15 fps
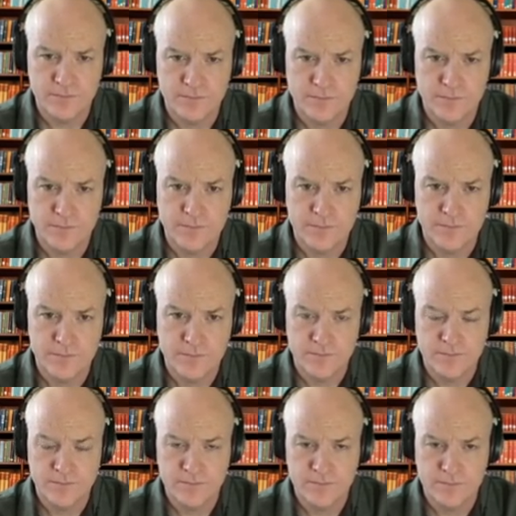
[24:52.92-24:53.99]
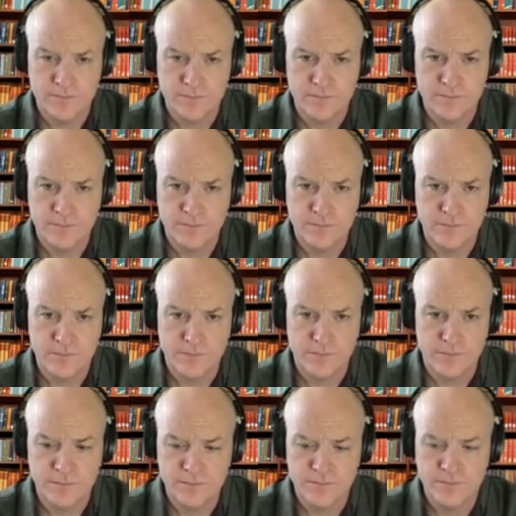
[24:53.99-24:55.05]

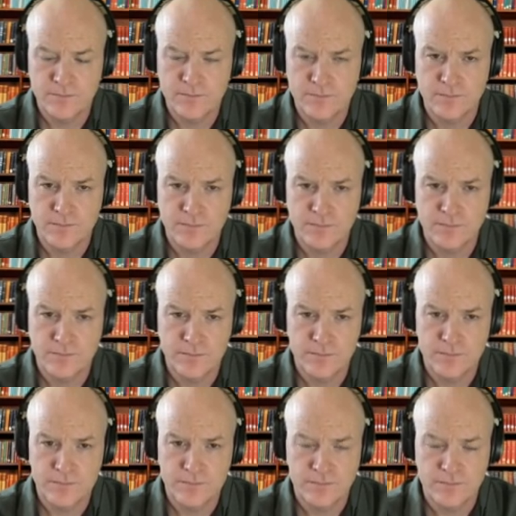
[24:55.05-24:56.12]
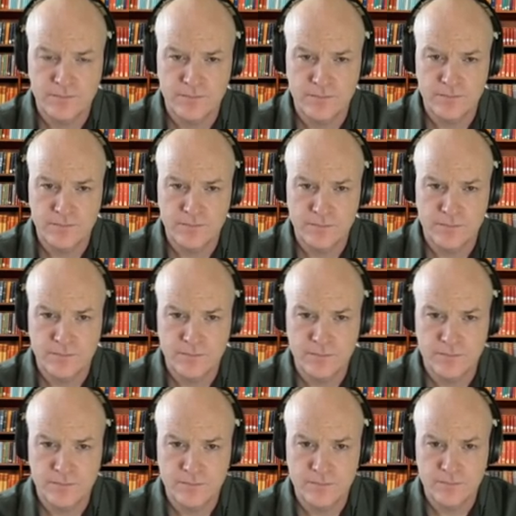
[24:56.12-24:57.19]

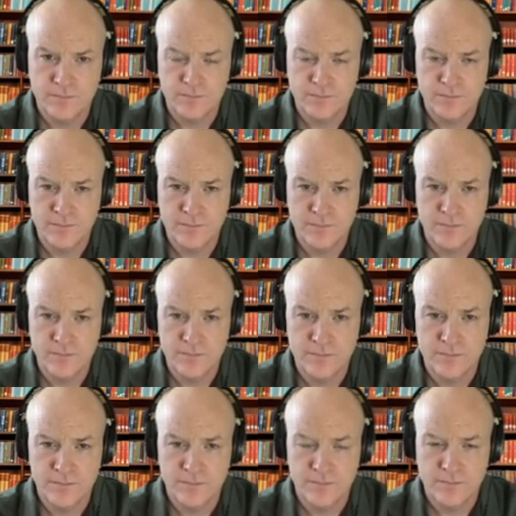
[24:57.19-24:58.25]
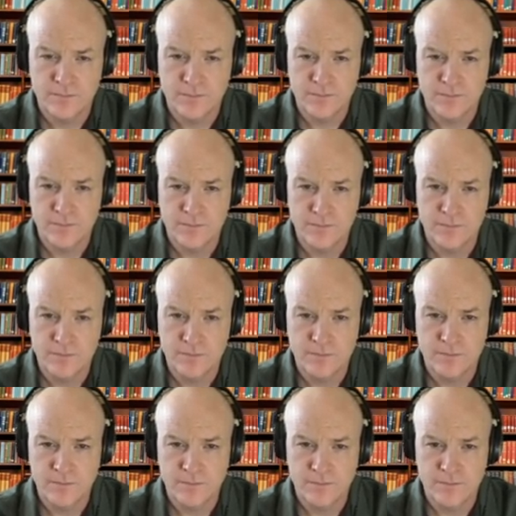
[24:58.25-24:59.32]

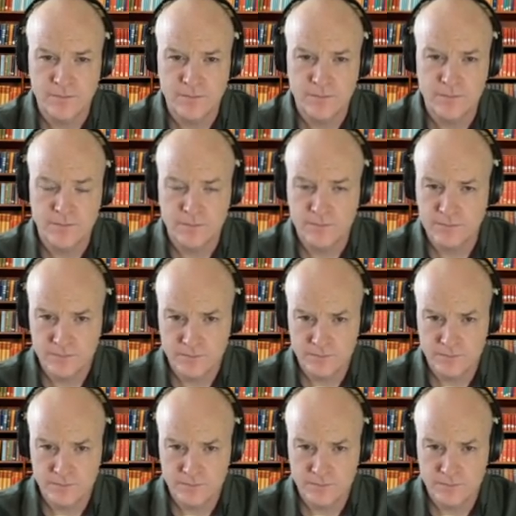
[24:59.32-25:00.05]
(silent)